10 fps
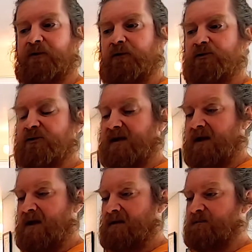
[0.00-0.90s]
So you
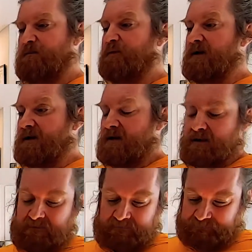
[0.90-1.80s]
can bring
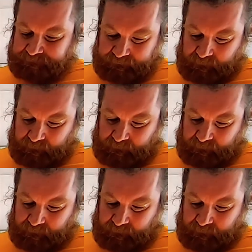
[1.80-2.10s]
in,